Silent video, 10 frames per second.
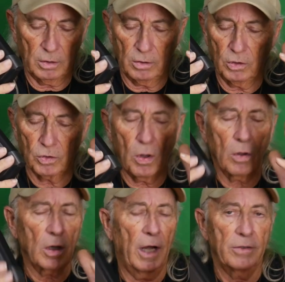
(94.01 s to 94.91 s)
there's
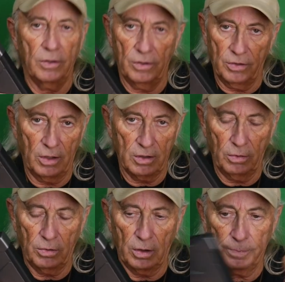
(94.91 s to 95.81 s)
all kinds of these things
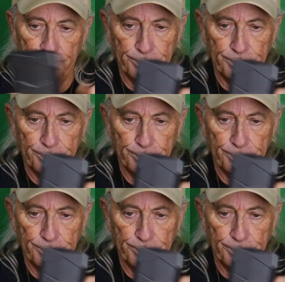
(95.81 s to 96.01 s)
out there,